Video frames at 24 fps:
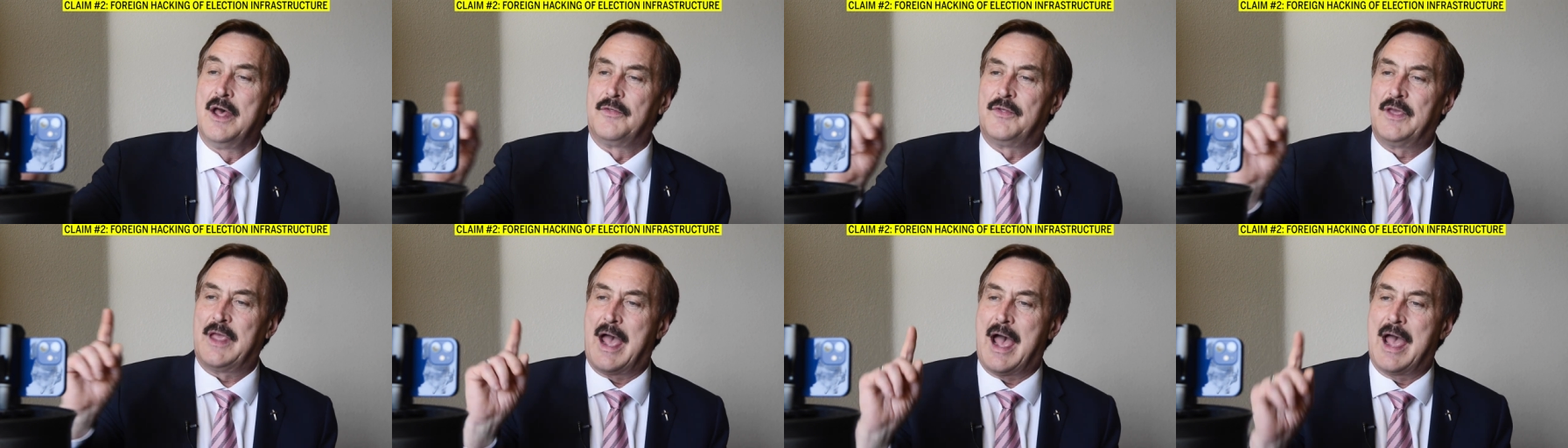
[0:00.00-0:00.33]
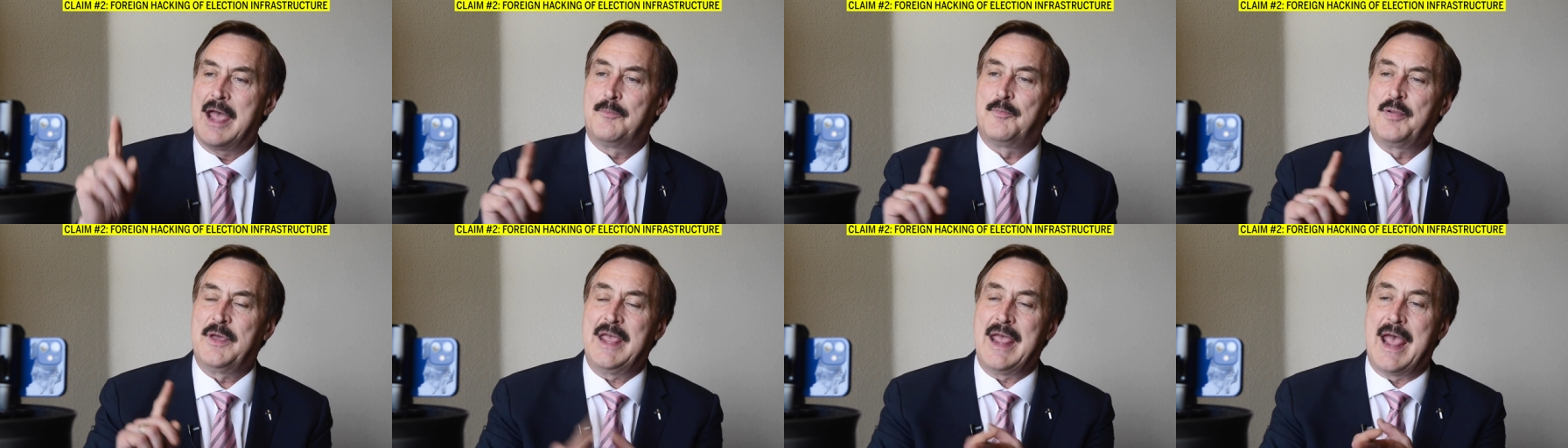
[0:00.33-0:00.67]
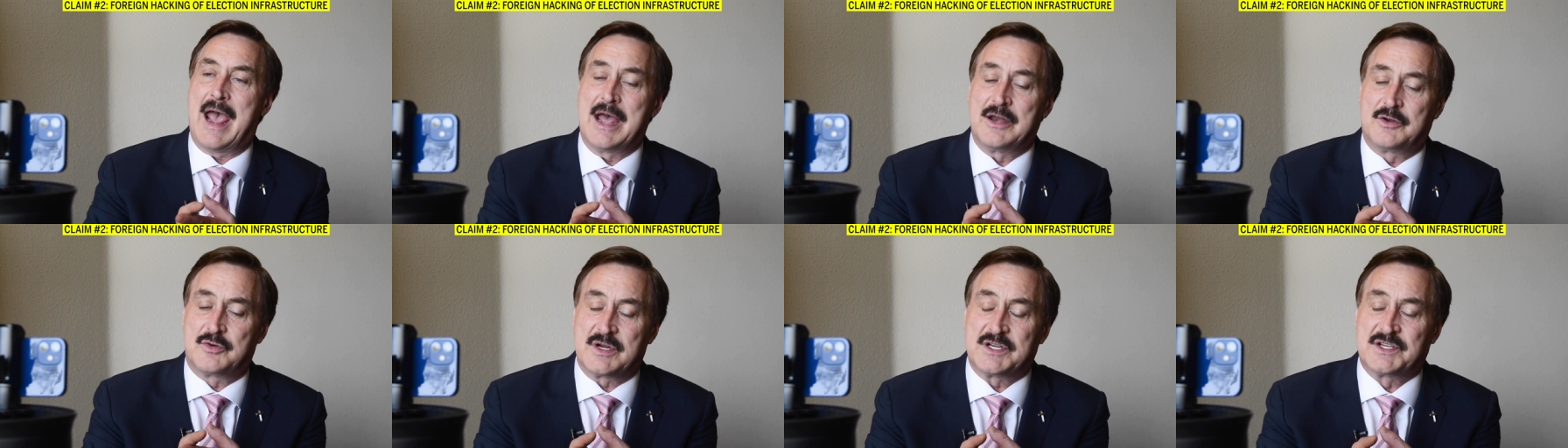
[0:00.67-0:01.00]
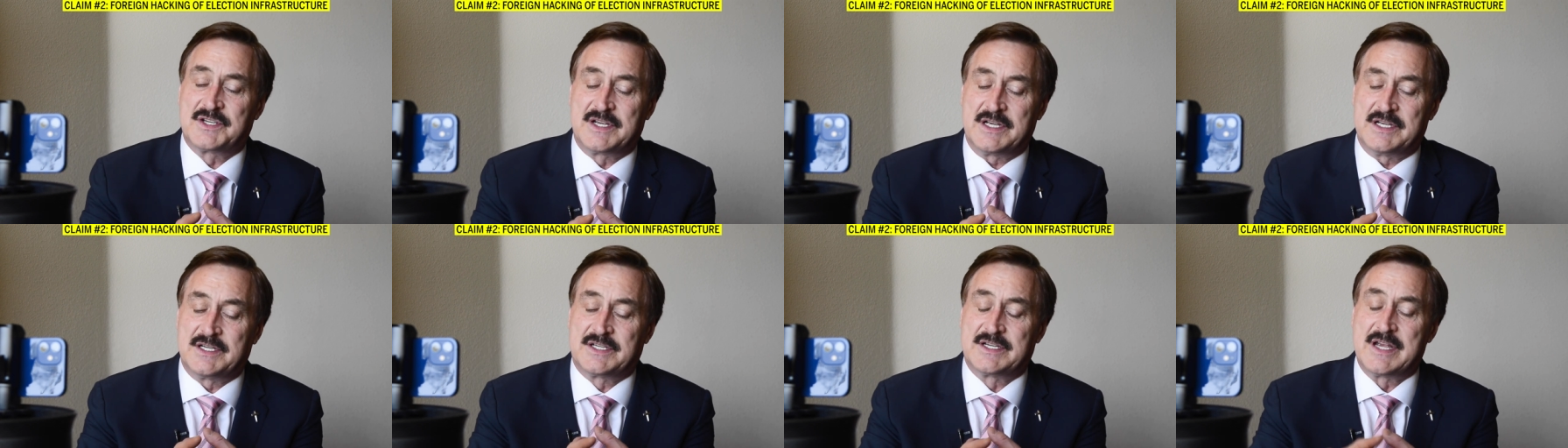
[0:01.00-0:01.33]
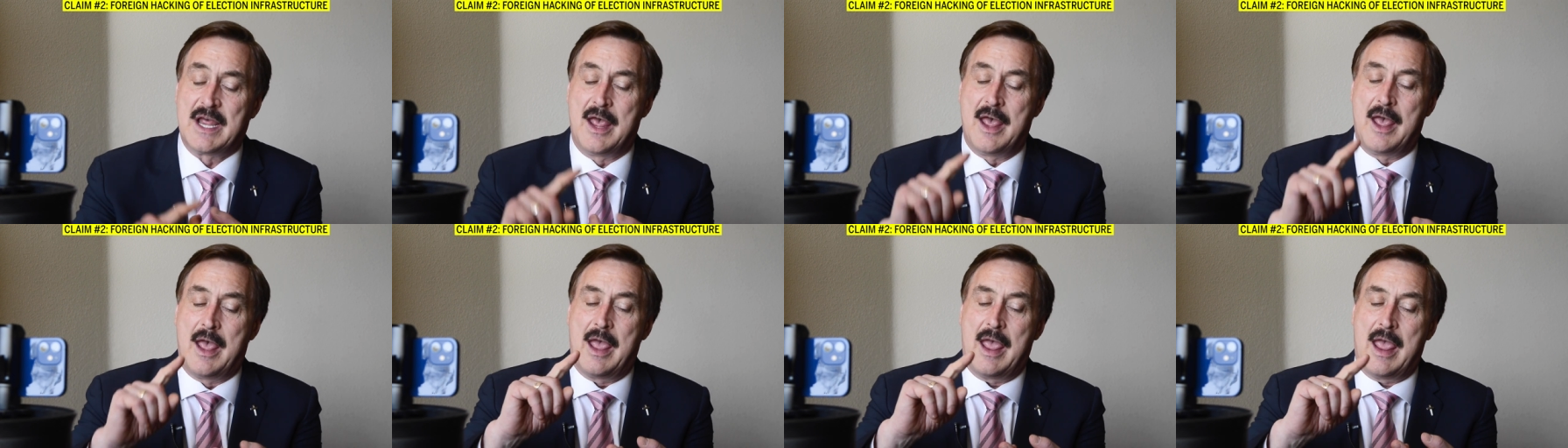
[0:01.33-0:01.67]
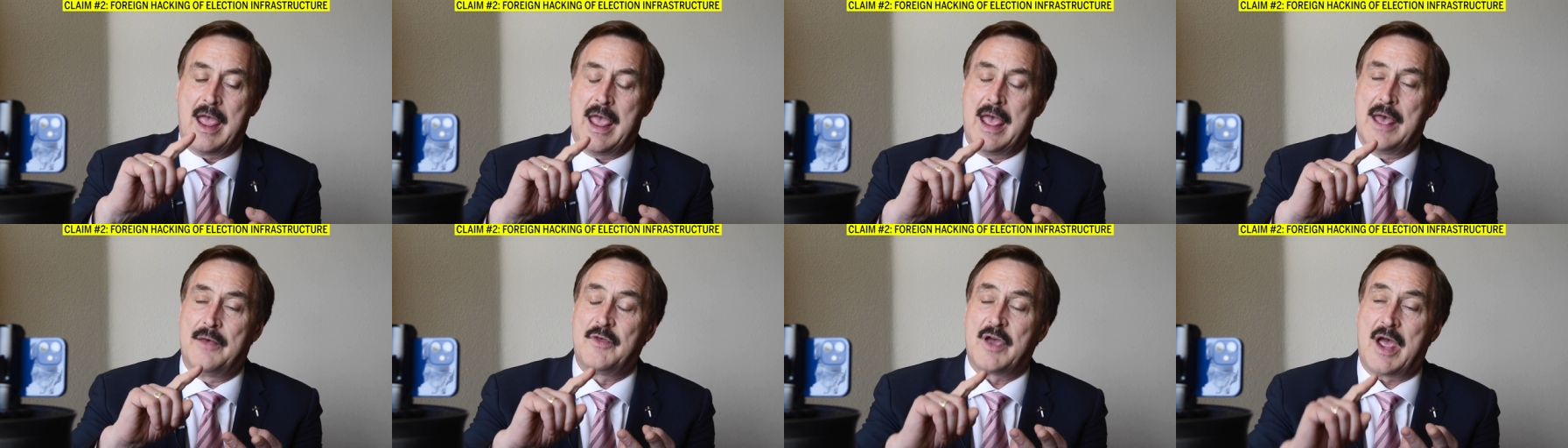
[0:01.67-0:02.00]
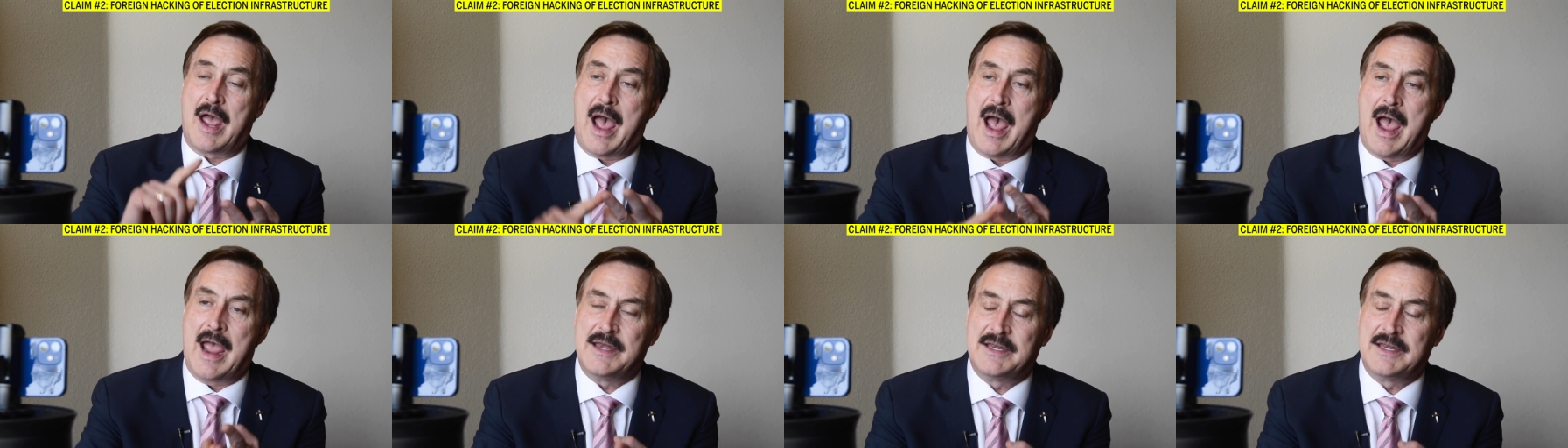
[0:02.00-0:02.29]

the IP addresses and the